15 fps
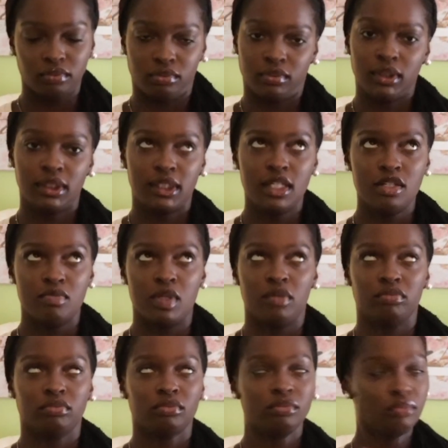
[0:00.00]
Excuse me.
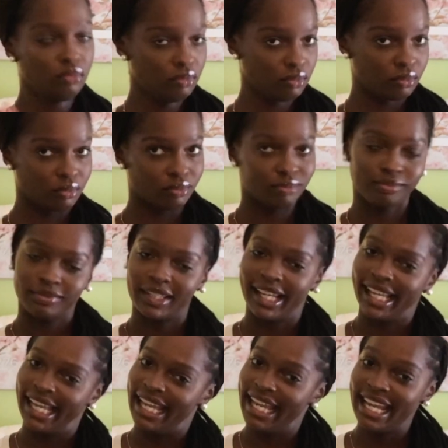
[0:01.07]

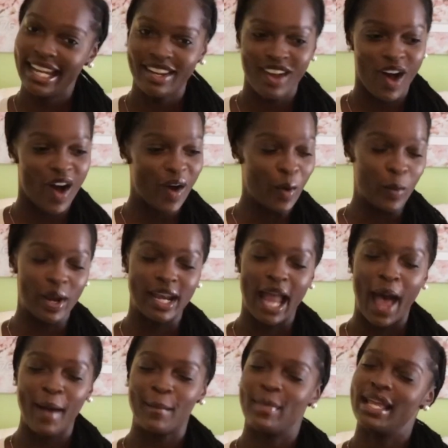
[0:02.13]
Again, y'all, it would
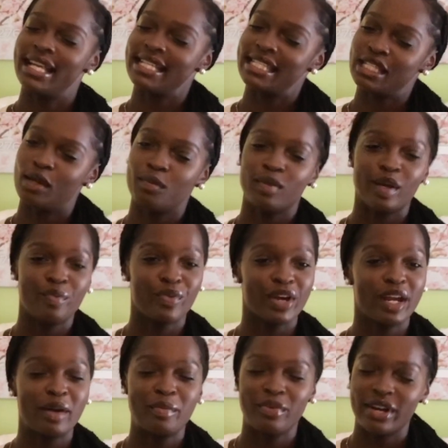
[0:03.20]
not be a Simply
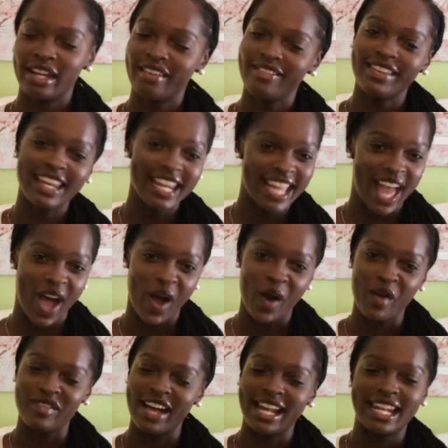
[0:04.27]
Bria video
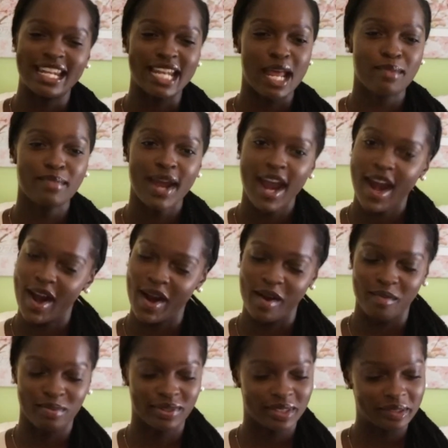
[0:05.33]
if I did not
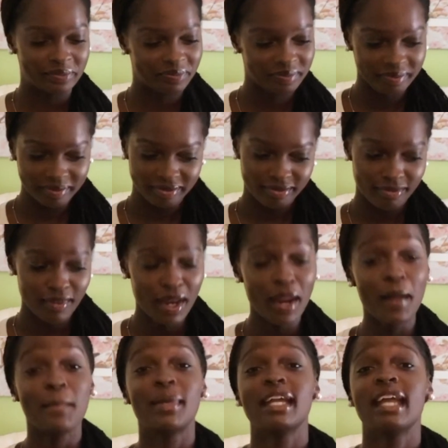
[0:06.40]
burp.
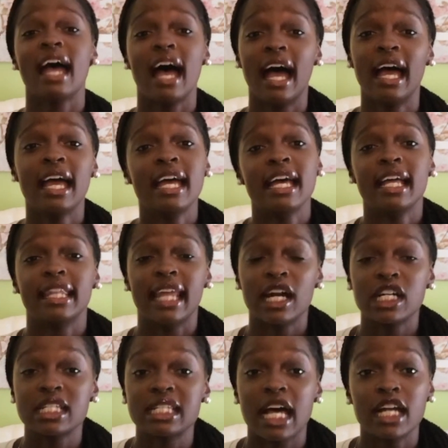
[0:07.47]
But yeah, they'll
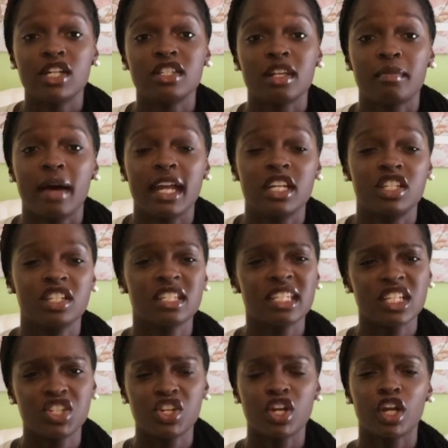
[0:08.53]
assign you somebody just
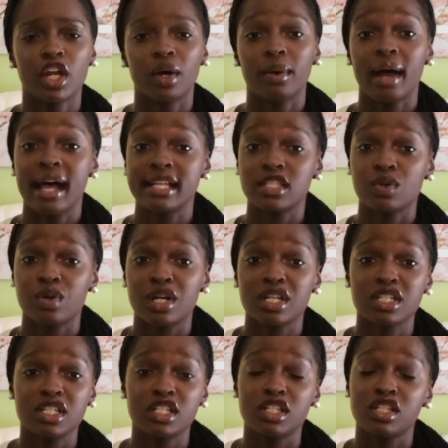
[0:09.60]
that you can go ask
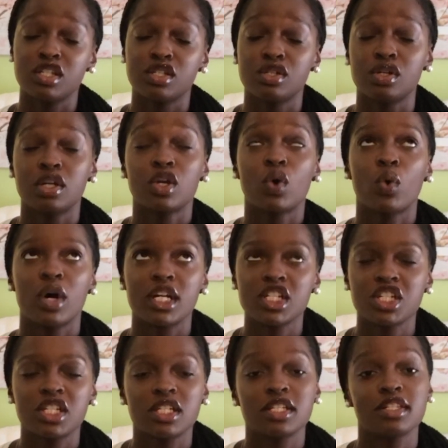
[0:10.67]
questions
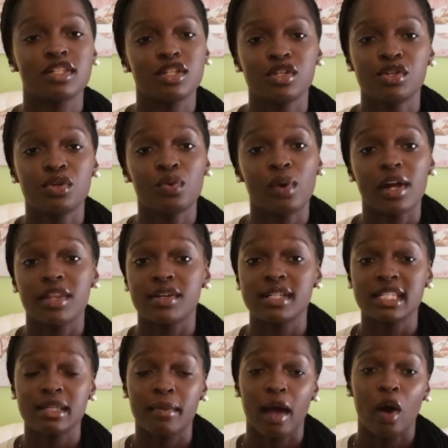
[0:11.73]
to, whether
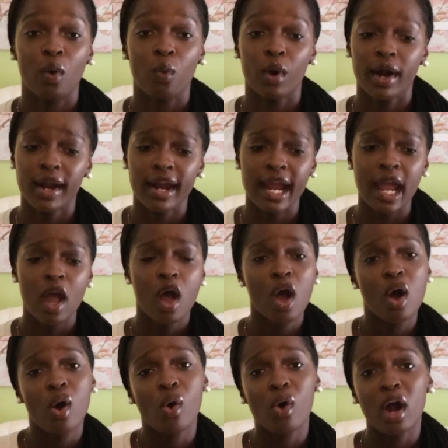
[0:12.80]
it's about work
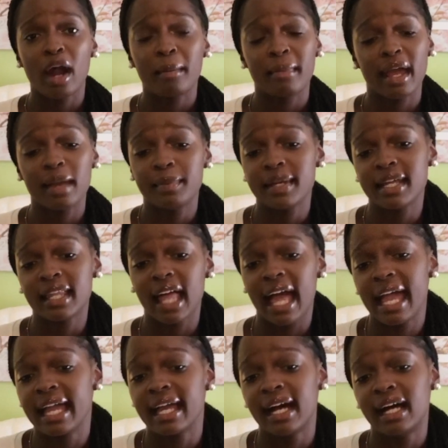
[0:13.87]
or maybe
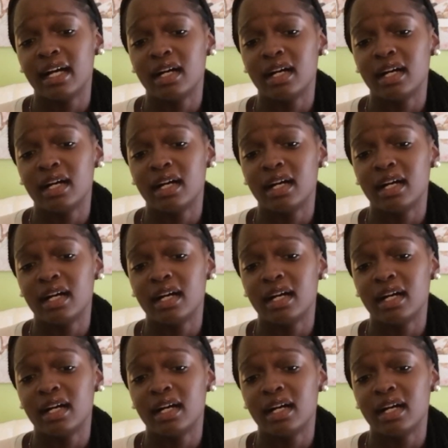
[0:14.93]
like